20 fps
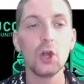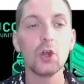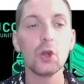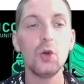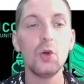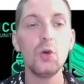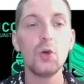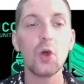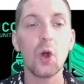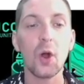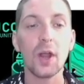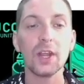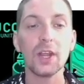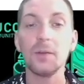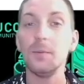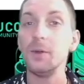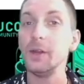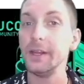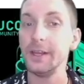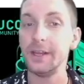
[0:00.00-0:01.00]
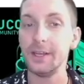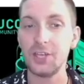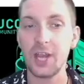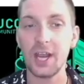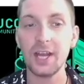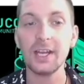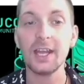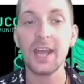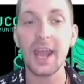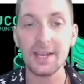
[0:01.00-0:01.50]
KuCoin Community
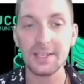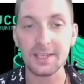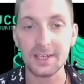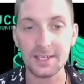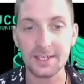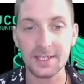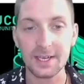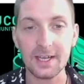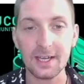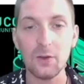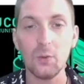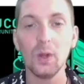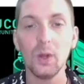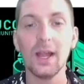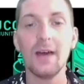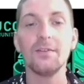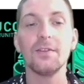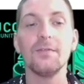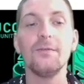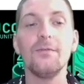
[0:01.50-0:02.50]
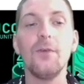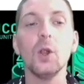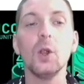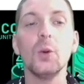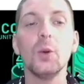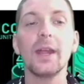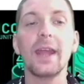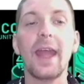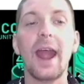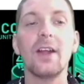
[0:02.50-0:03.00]
Chain, KCC, will have the
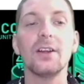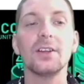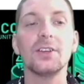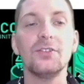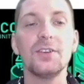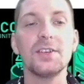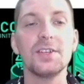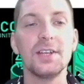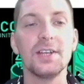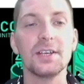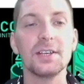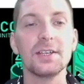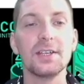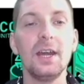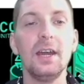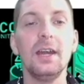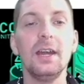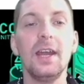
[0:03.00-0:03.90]
following characteristics.